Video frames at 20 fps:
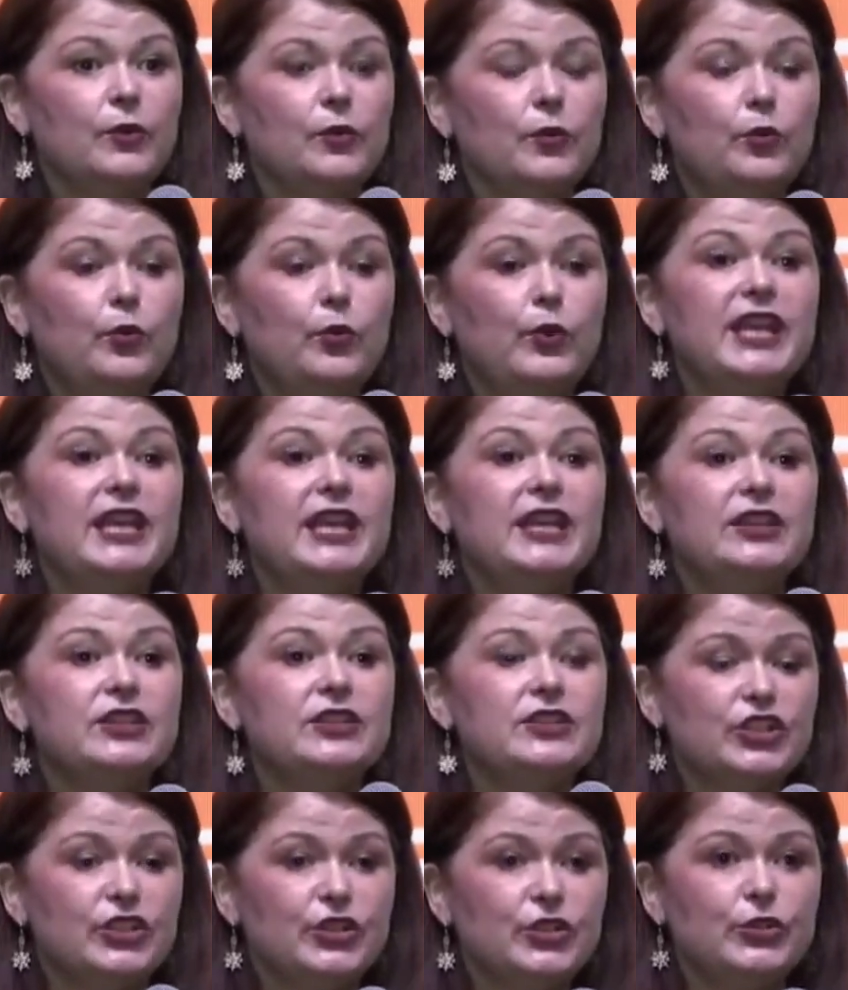We,
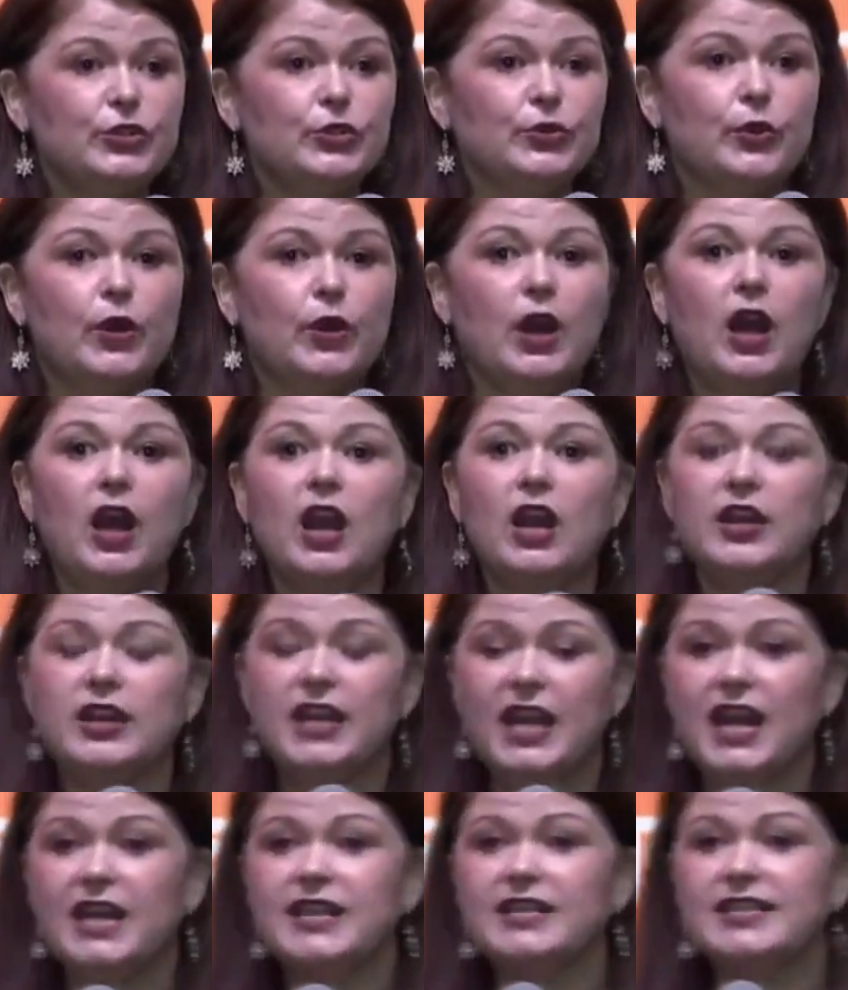too, are
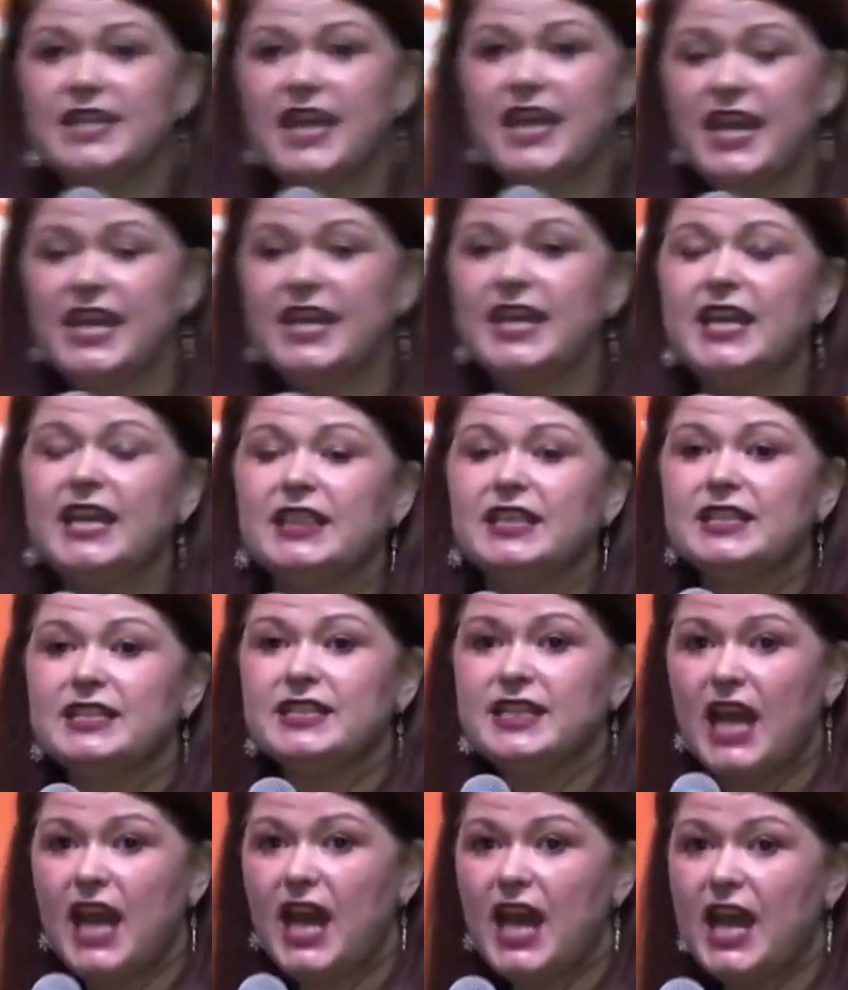not taking the
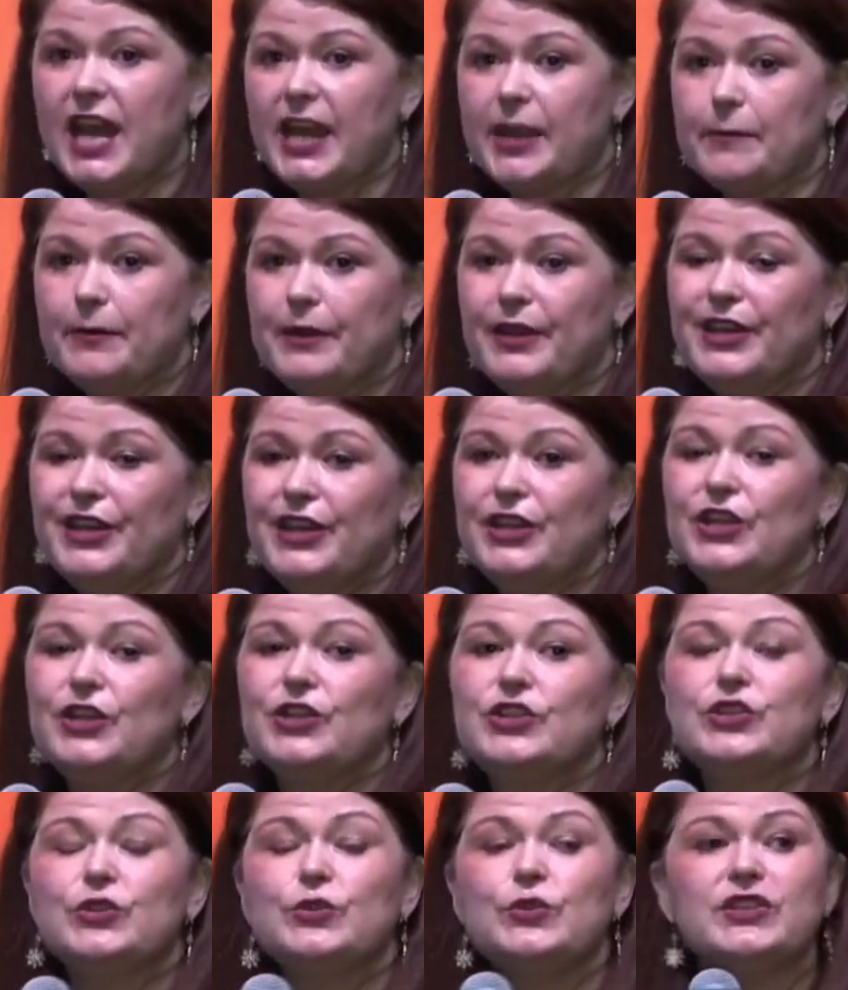time
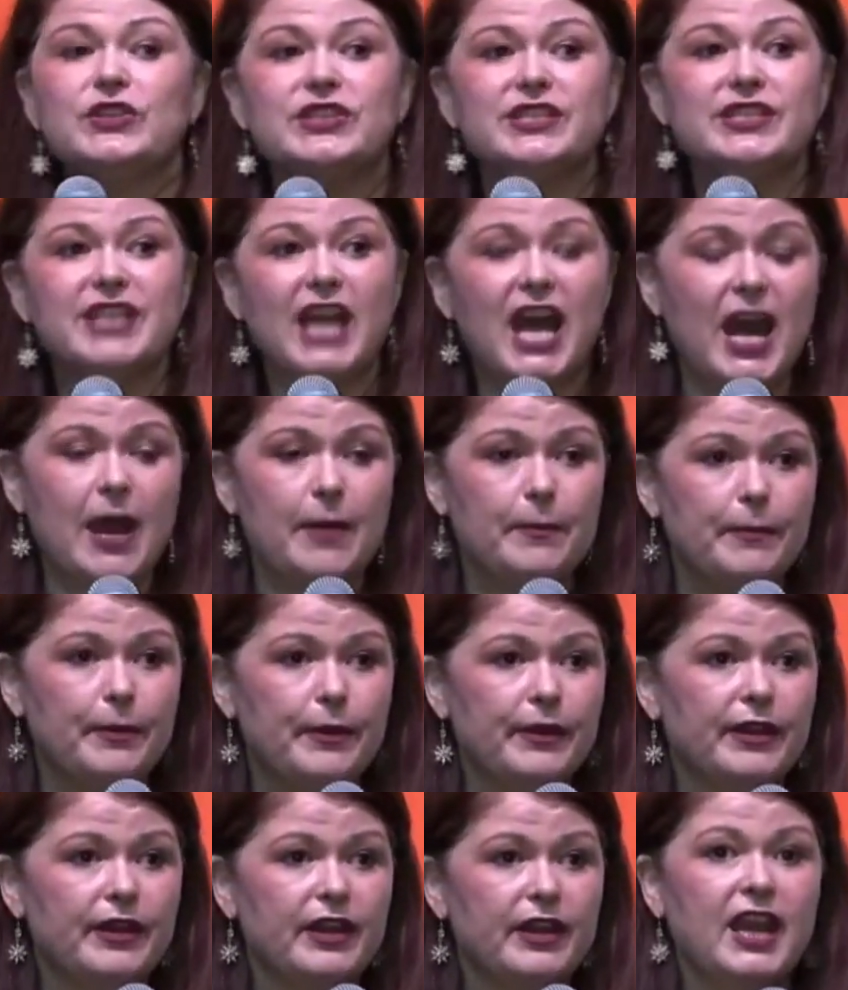to stop,
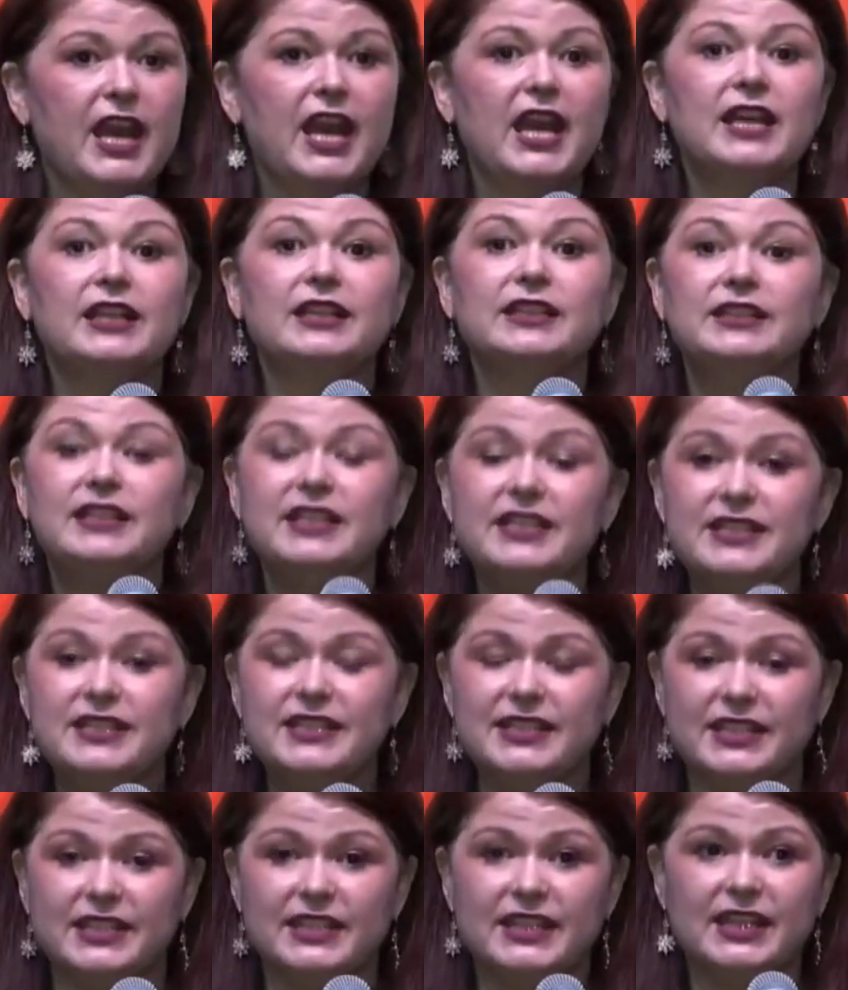
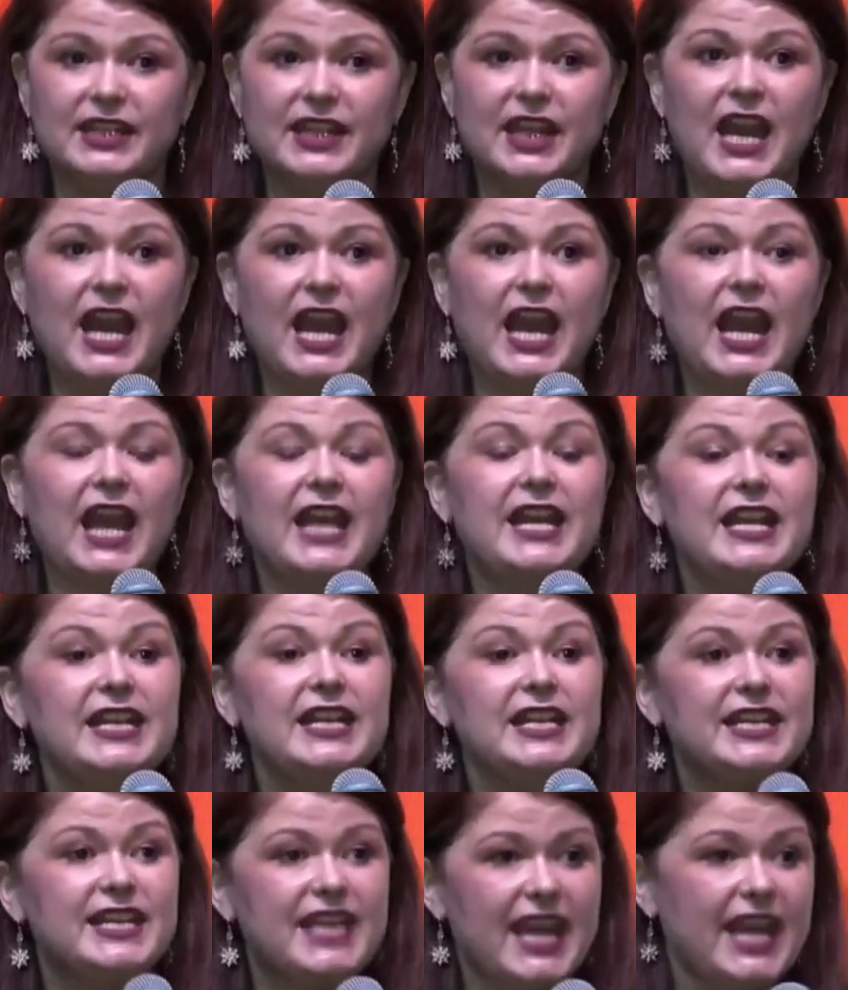listen, and
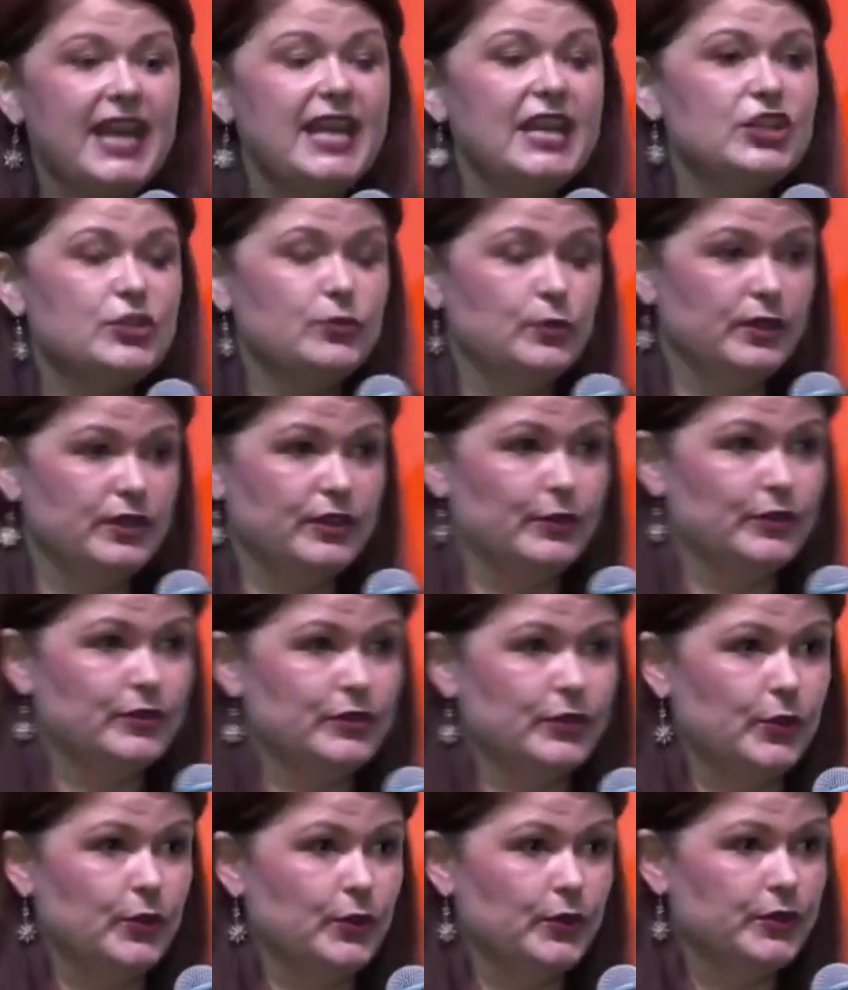engage with those
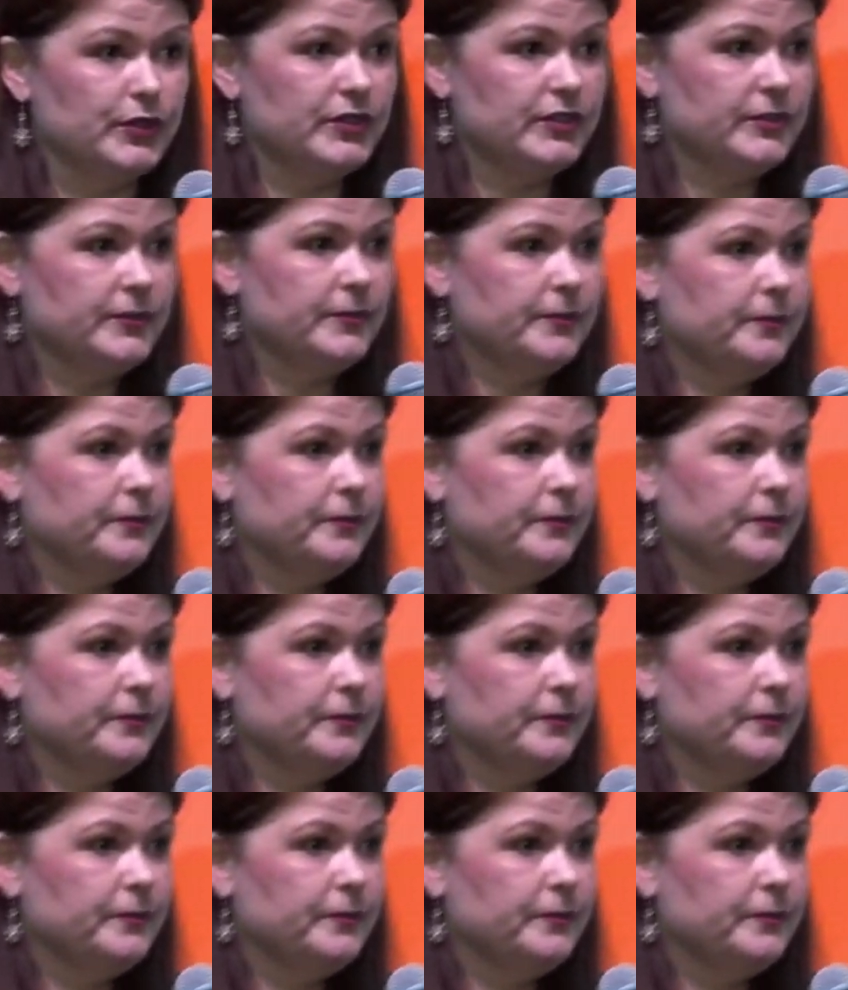goals.